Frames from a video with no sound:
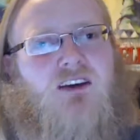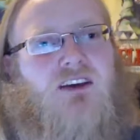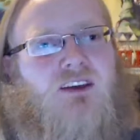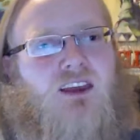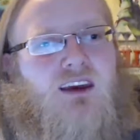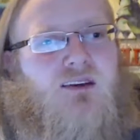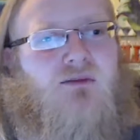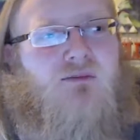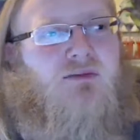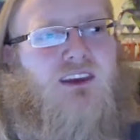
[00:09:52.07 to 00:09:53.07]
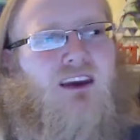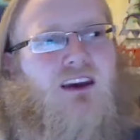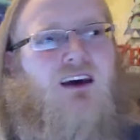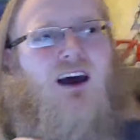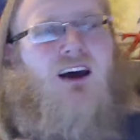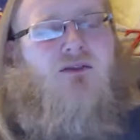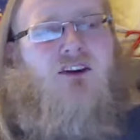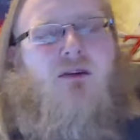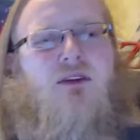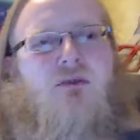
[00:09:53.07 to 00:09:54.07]
Like, every
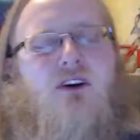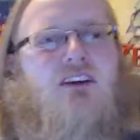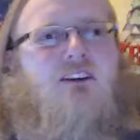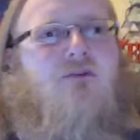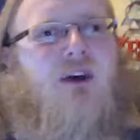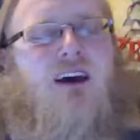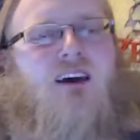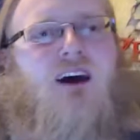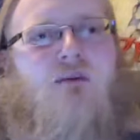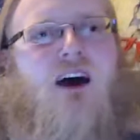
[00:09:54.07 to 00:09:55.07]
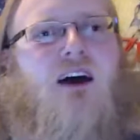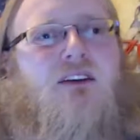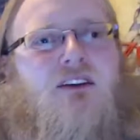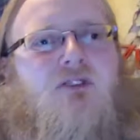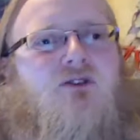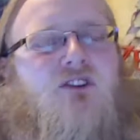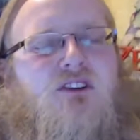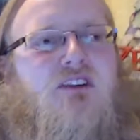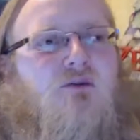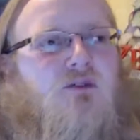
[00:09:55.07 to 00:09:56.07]
time they bring this guy back, they do something
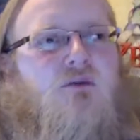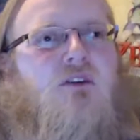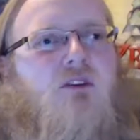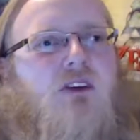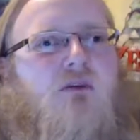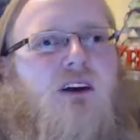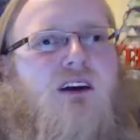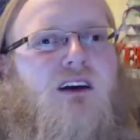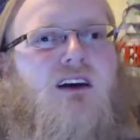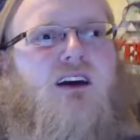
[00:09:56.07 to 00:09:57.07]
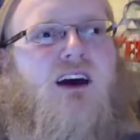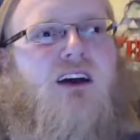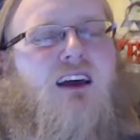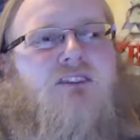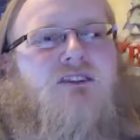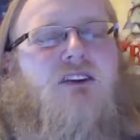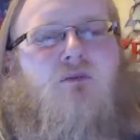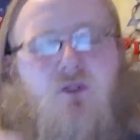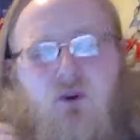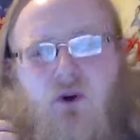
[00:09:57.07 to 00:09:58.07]
different with him. And that's the
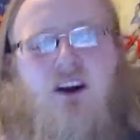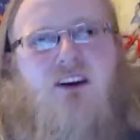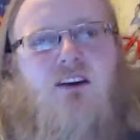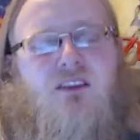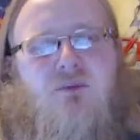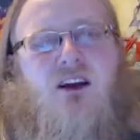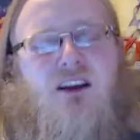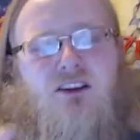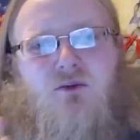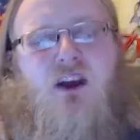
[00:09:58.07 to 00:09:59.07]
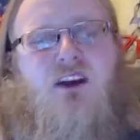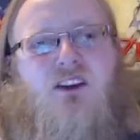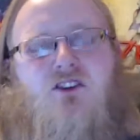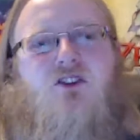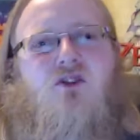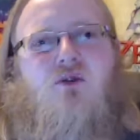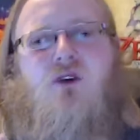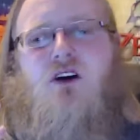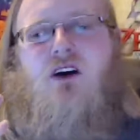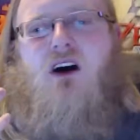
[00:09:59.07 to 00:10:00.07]
best way to do
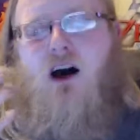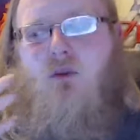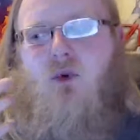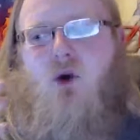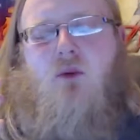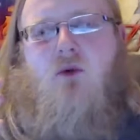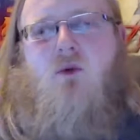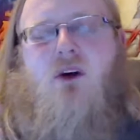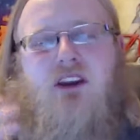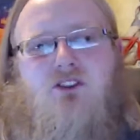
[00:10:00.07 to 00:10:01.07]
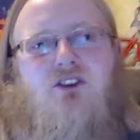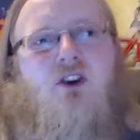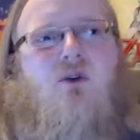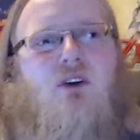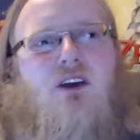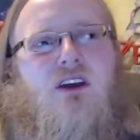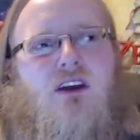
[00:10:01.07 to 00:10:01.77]
a proper running joke.